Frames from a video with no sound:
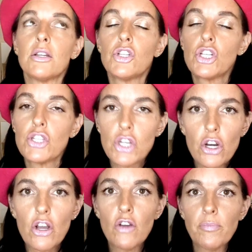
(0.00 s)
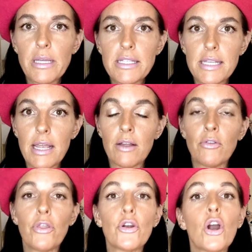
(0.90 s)
just start off by saying
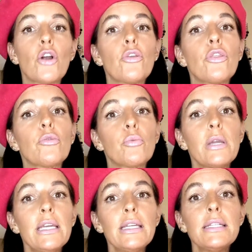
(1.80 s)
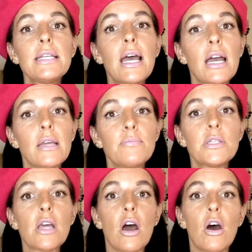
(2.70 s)
there are three
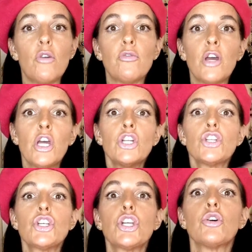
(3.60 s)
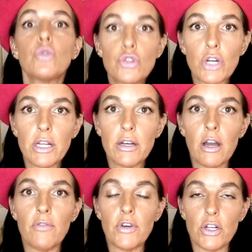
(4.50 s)
types of children
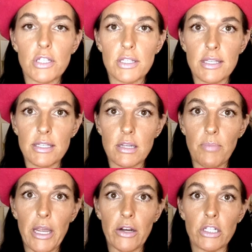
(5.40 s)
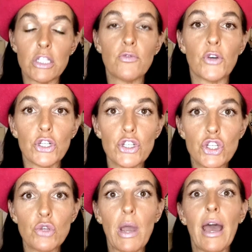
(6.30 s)
of narcissistic parents. First,
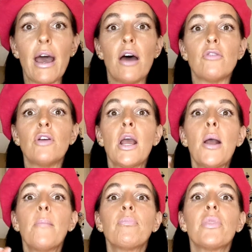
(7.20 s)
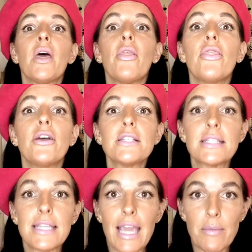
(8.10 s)
you have the
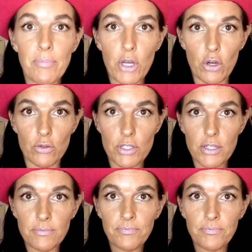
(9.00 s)
scapegoat,